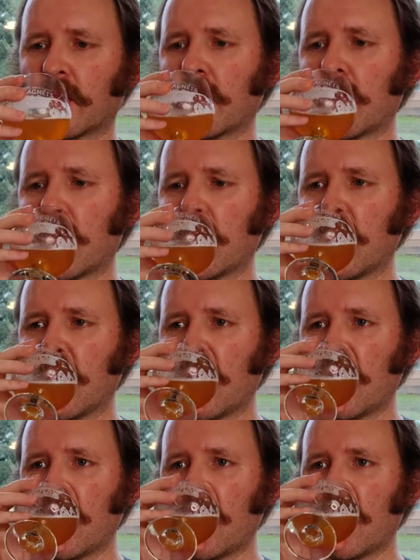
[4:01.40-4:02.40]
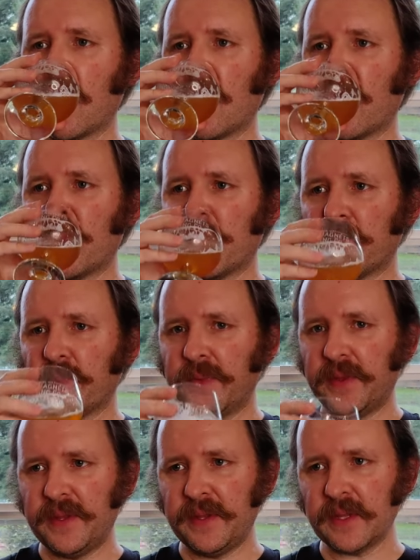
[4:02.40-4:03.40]

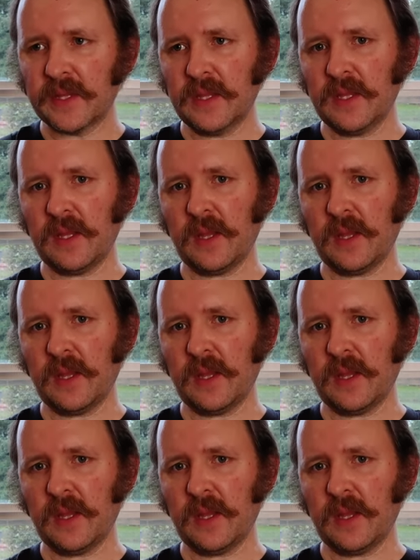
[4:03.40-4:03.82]
(silence)